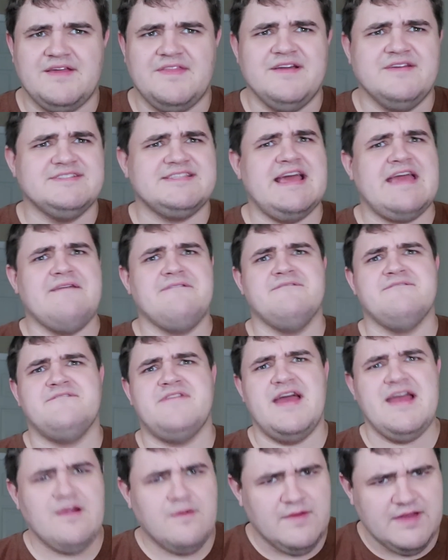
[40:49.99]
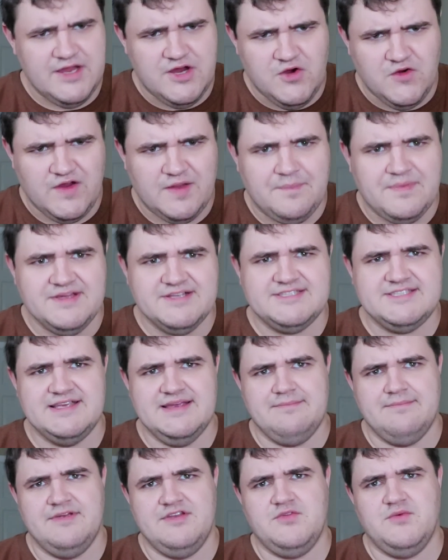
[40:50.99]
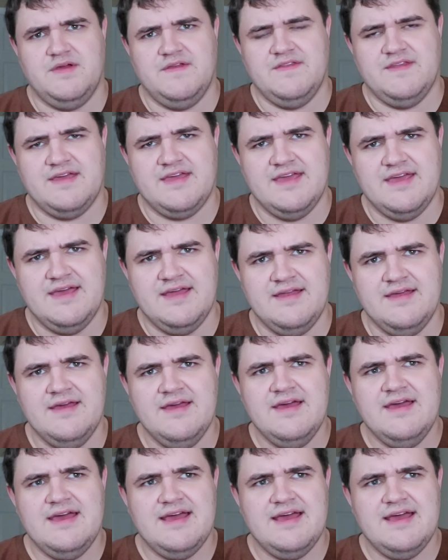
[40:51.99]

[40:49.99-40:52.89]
There's a very creepy scene between the kid